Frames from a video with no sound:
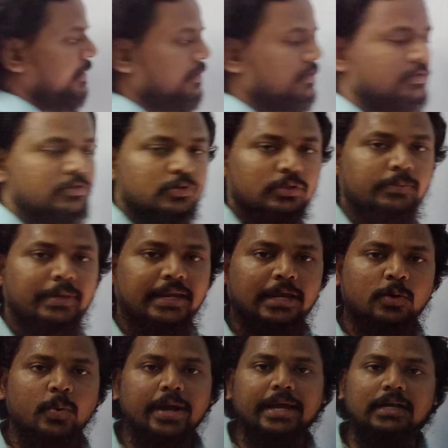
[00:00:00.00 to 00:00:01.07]
So my
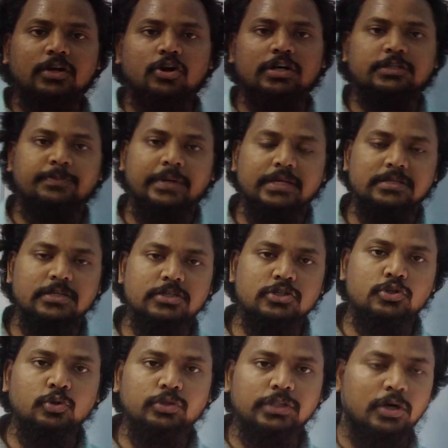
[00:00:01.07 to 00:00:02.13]
required cost price is
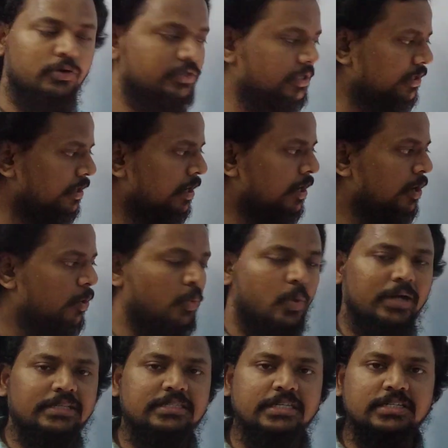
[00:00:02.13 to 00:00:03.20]

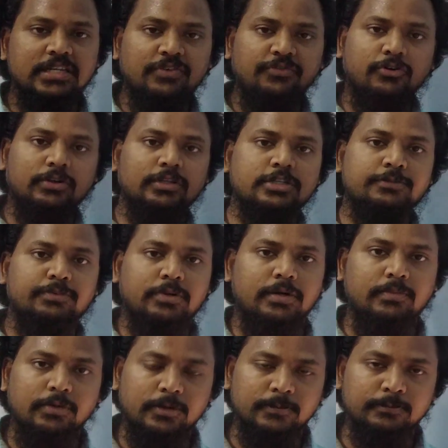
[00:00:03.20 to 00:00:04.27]
2160 for this
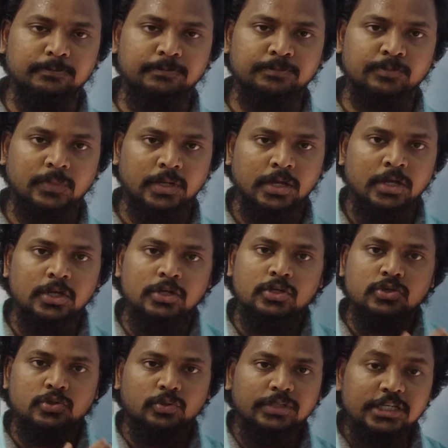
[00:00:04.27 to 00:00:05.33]
problem.
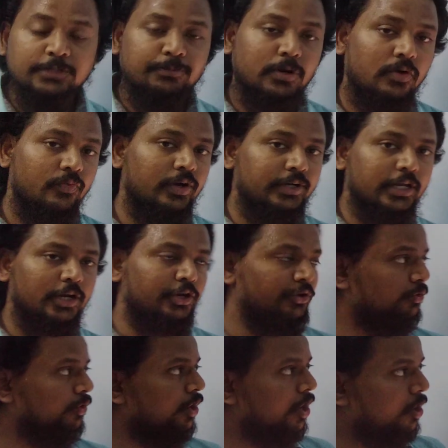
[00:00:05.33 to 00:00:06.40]
So this problem will tell
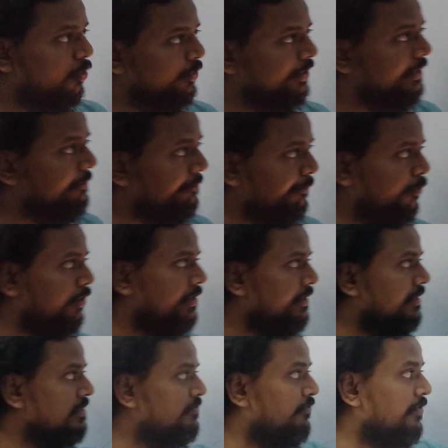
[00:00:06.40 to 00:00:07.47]
you how
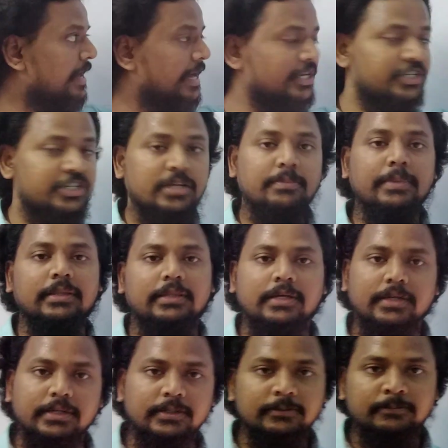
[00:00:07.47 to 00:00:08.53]
important is fraction
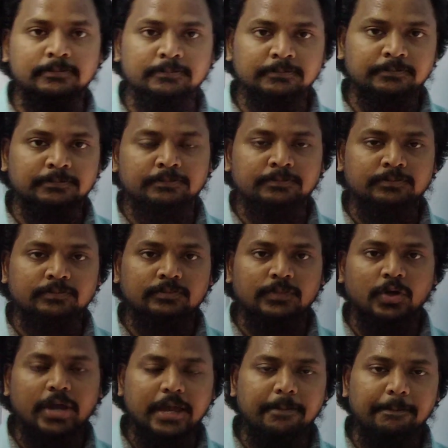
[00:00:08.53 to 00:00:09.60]
method.
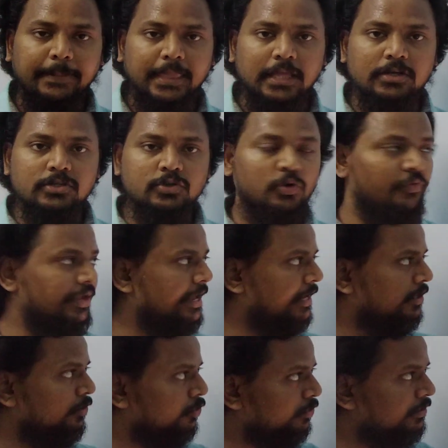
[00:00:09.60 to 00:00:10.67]
Okay, so we
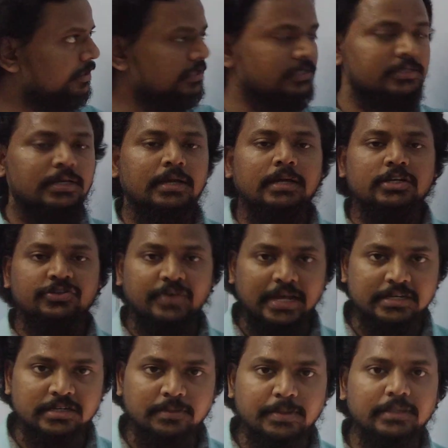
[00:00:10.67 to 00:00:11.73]
can do this
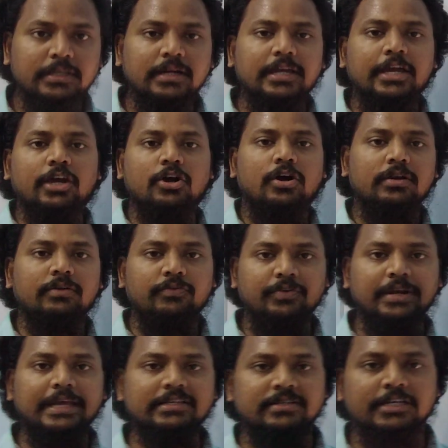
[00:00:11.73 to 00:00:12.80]
fraction method here on
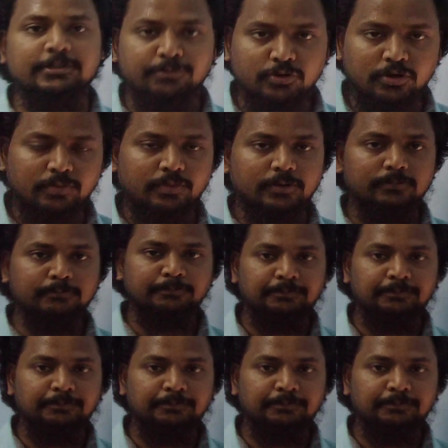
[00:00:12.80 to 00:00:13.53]
for next problem.